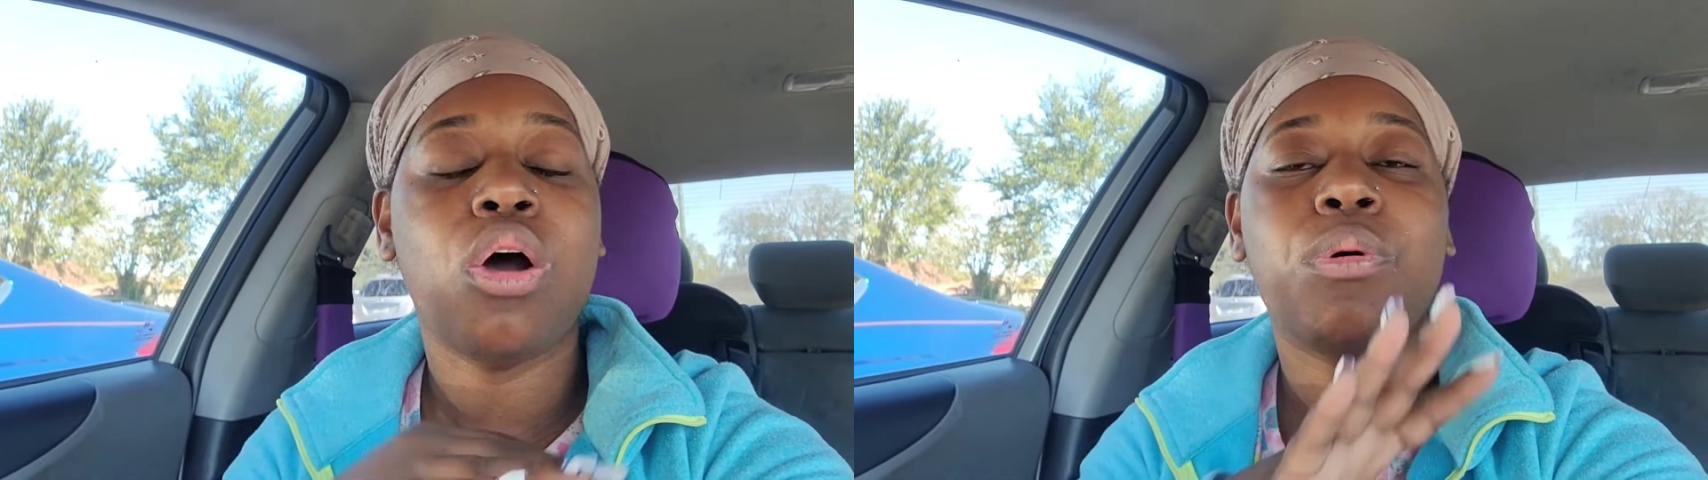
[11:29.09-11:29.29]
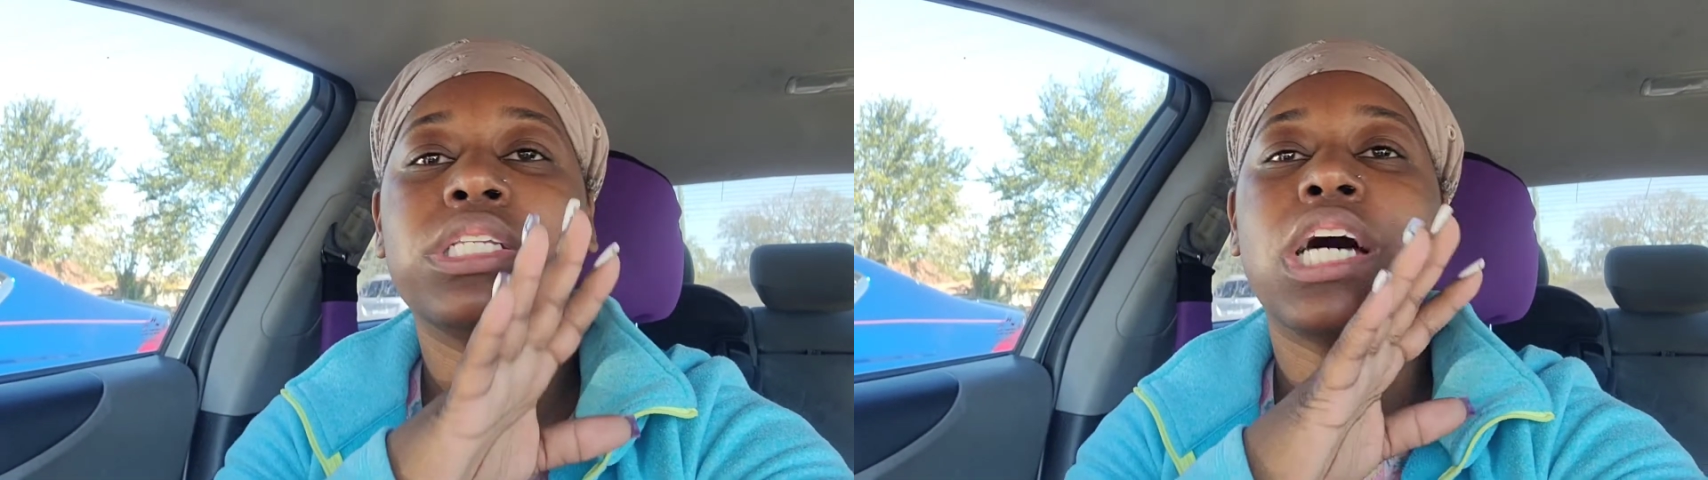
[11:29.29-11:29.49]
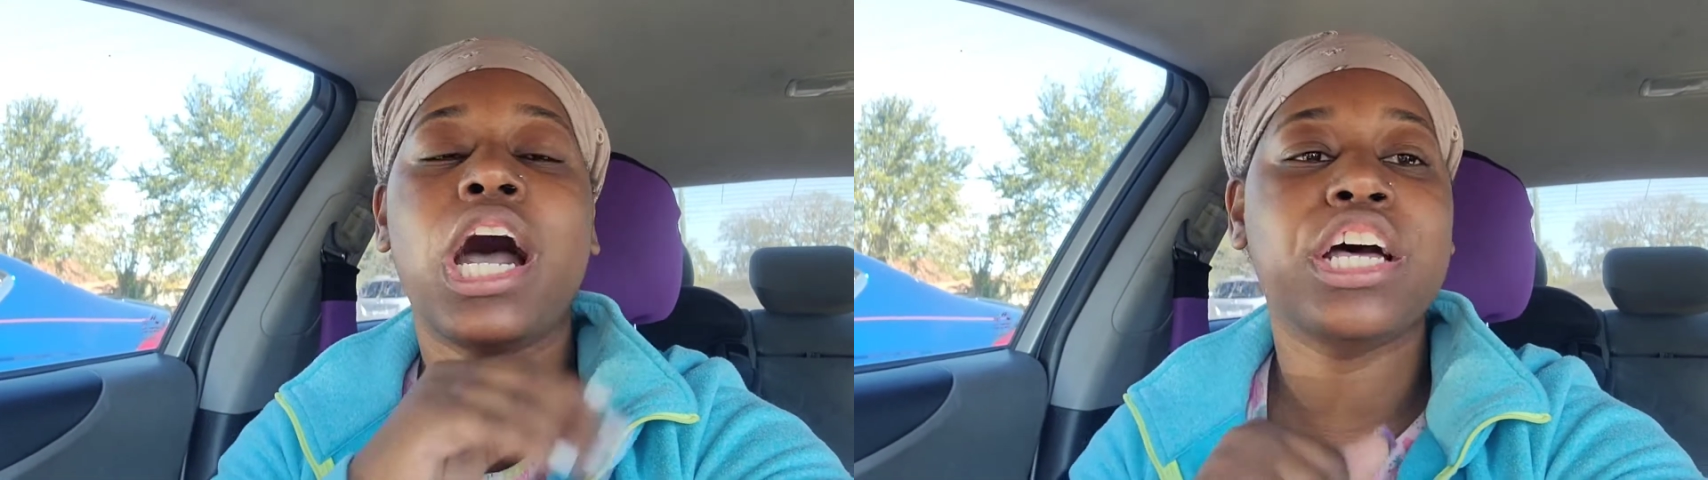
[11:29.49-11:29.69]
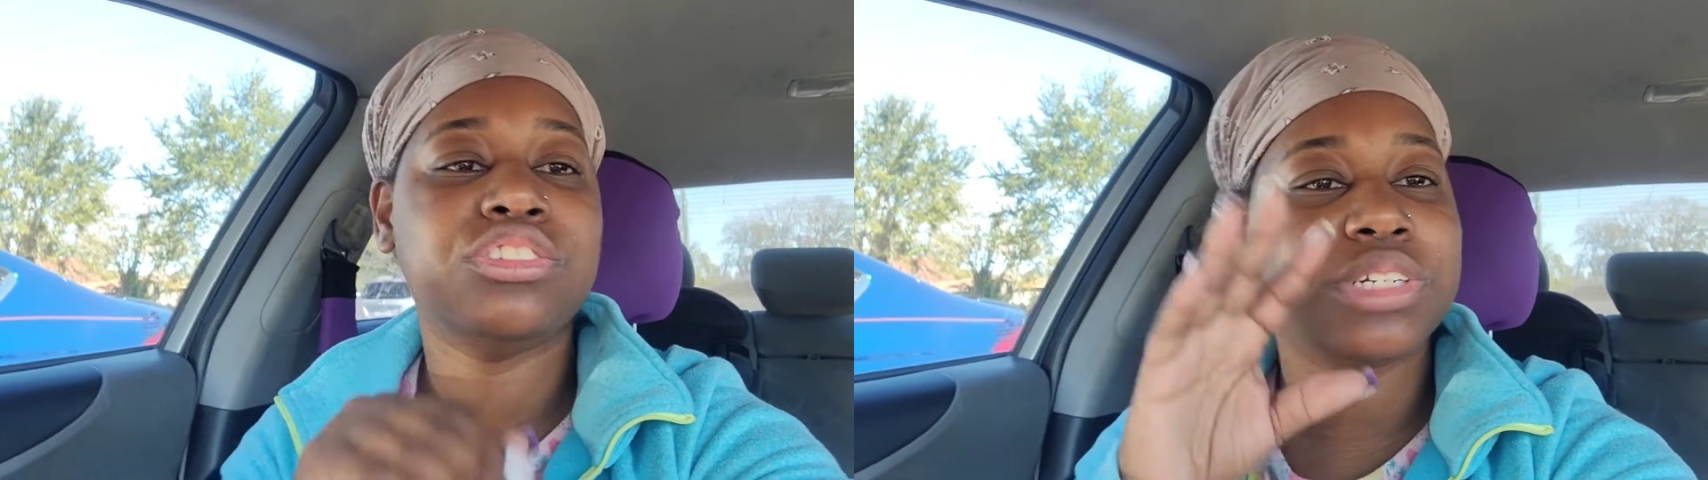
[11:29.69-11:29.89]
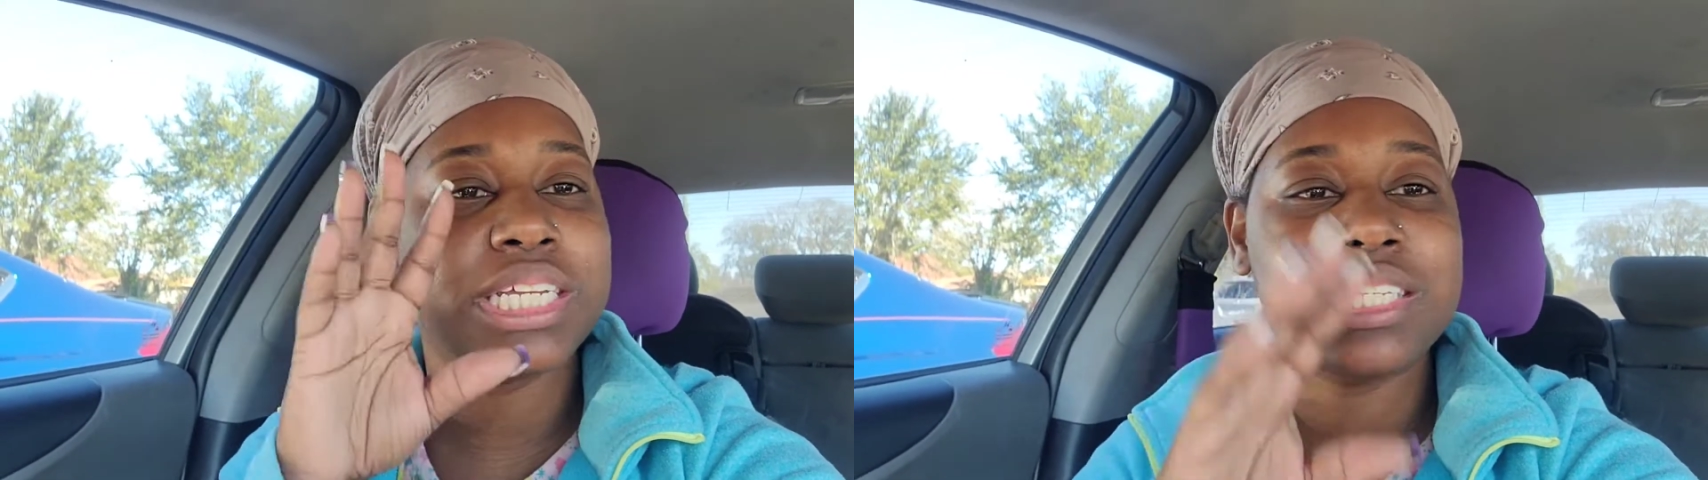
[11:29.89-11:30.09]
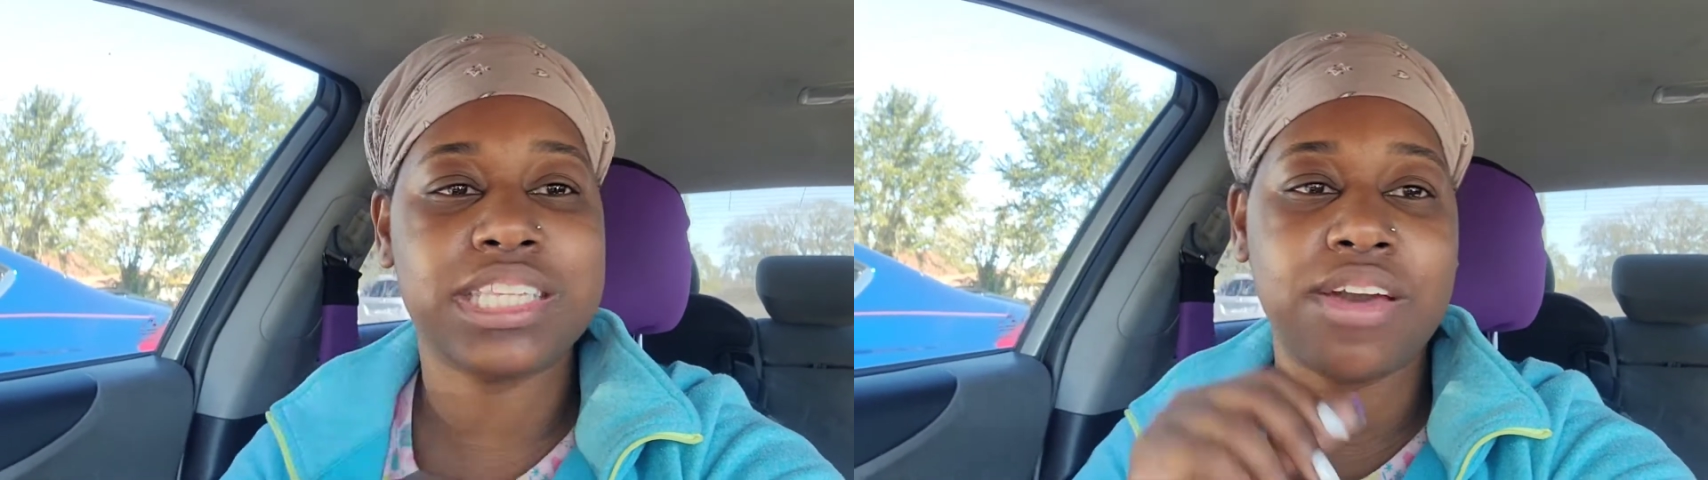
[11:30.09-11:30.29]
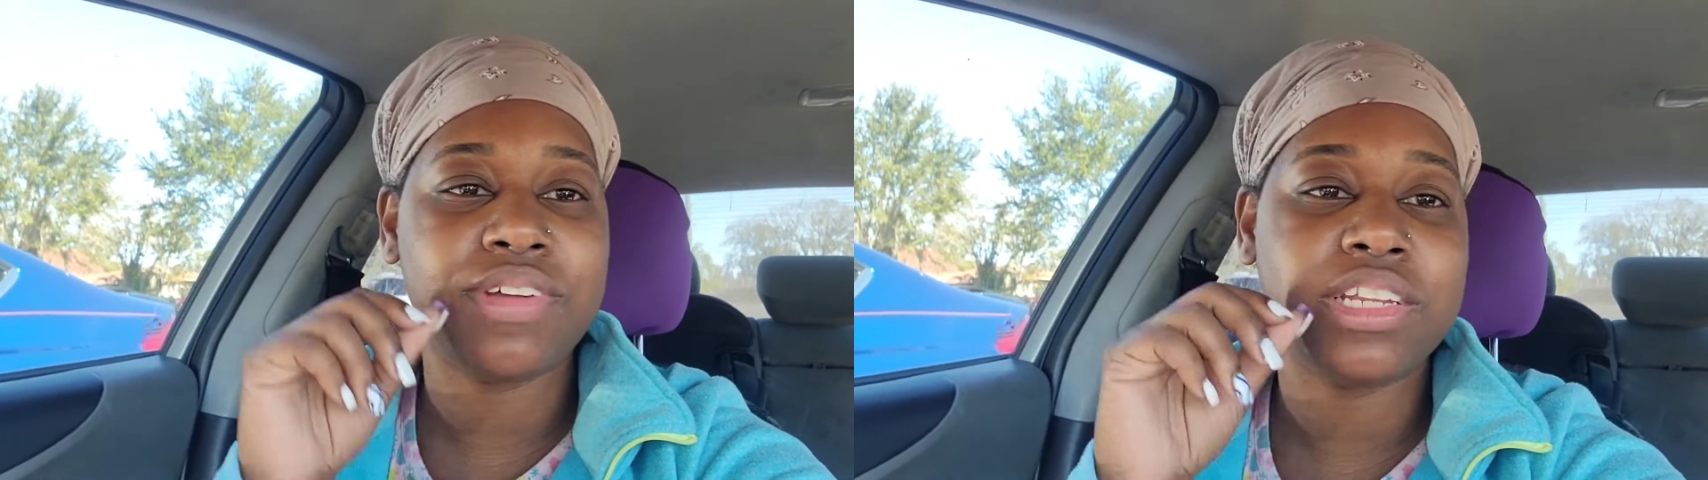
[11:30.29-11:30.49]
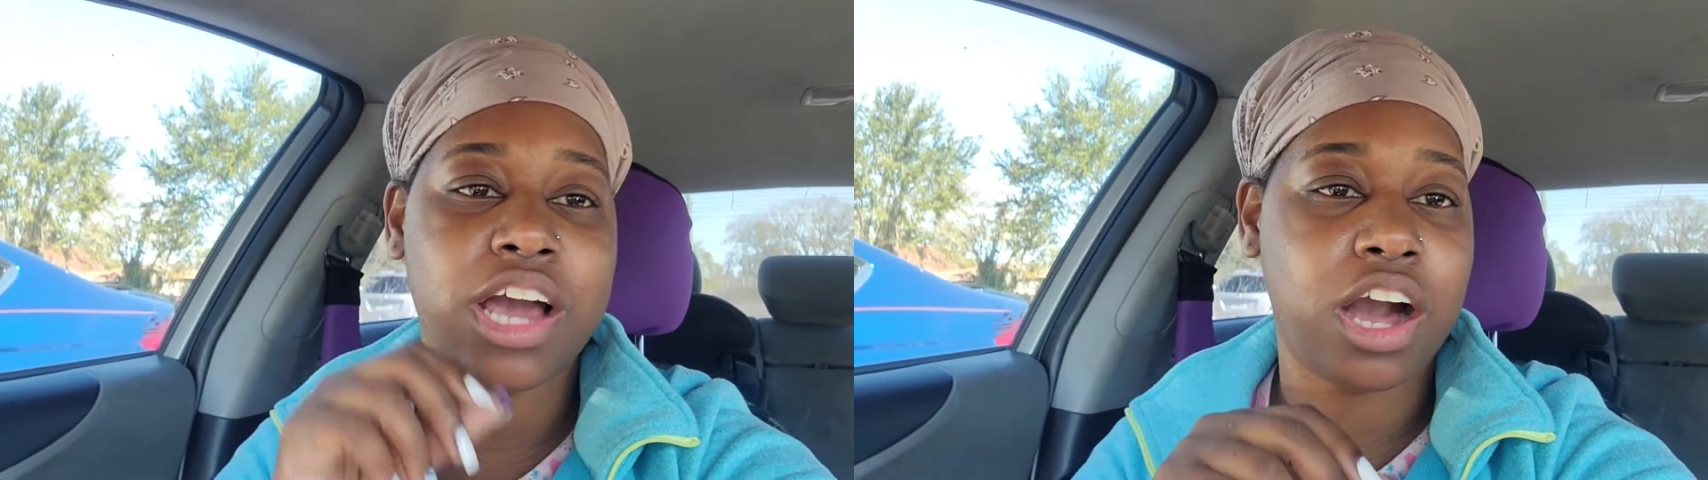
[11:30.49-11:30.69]
was
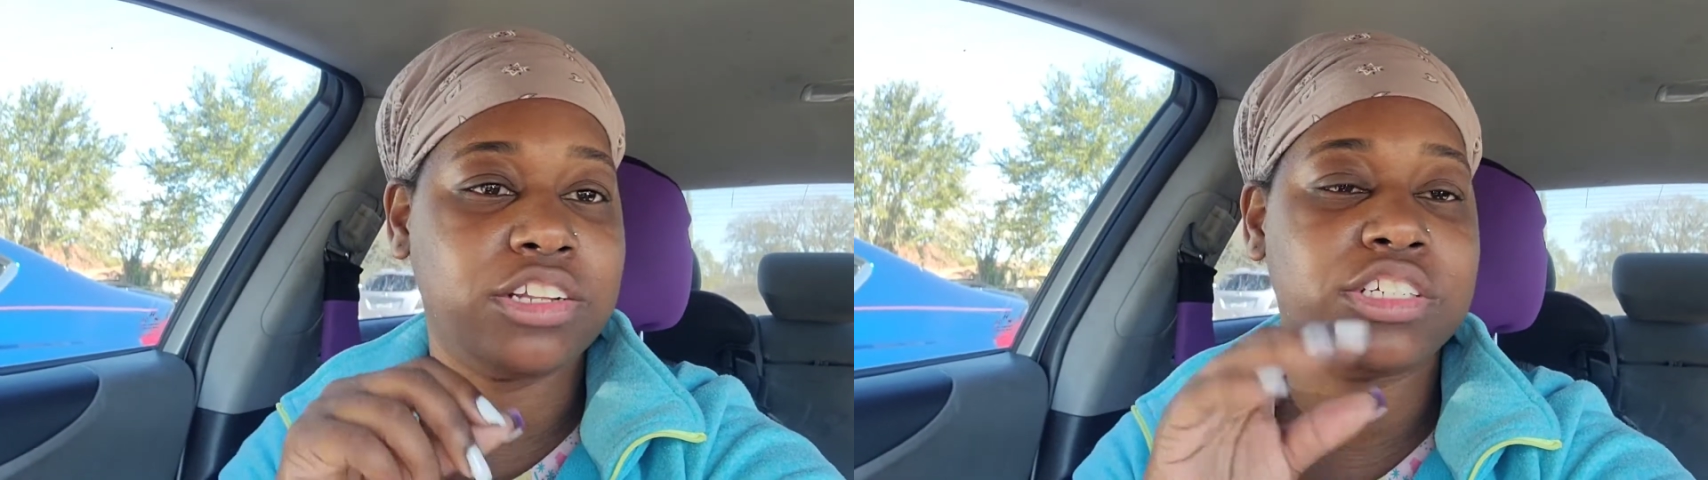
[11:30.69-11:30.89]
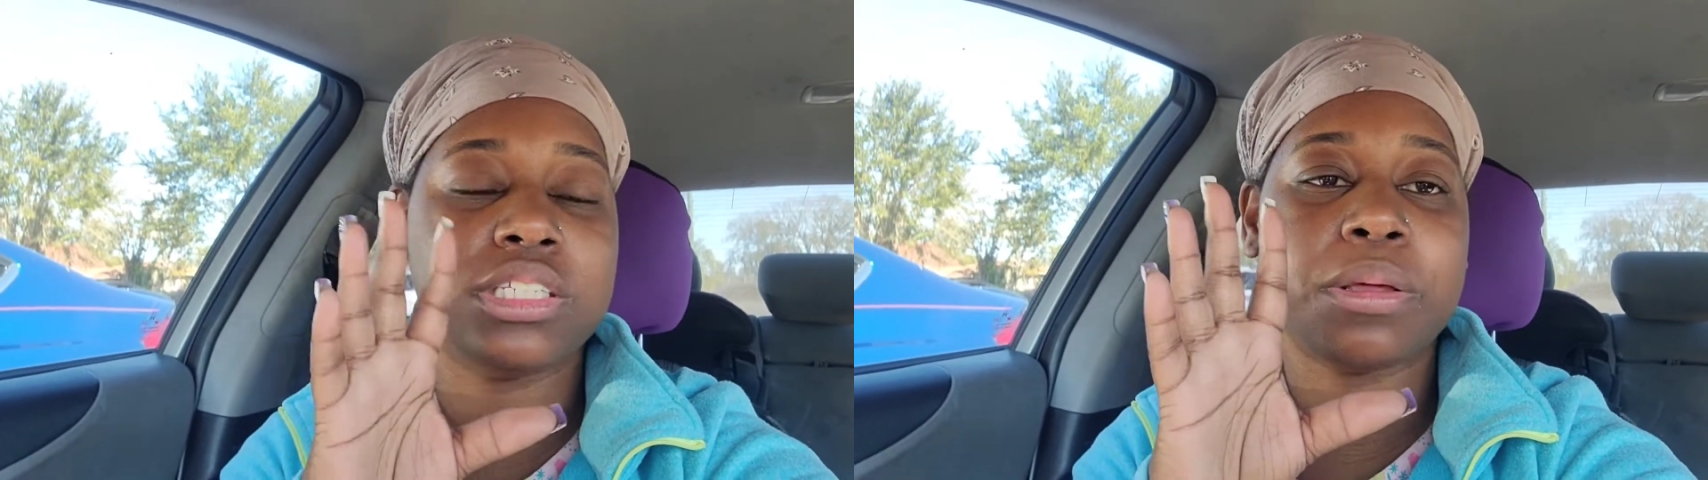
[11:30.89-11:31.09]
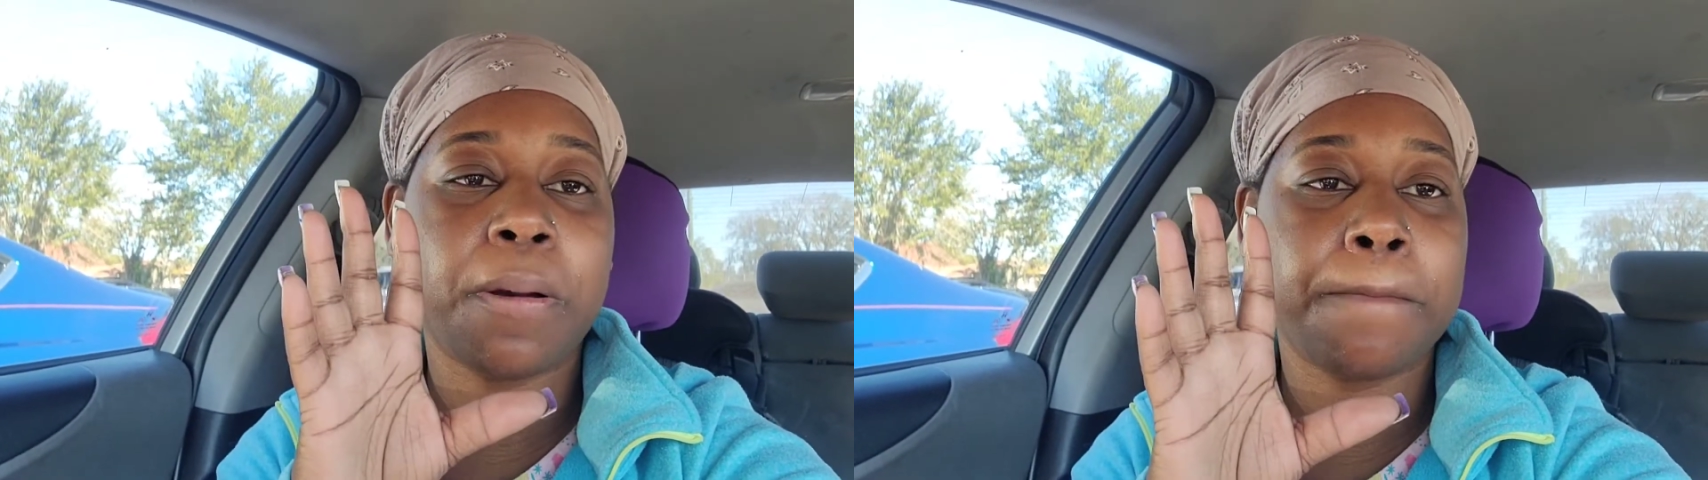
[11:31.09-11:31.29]
$107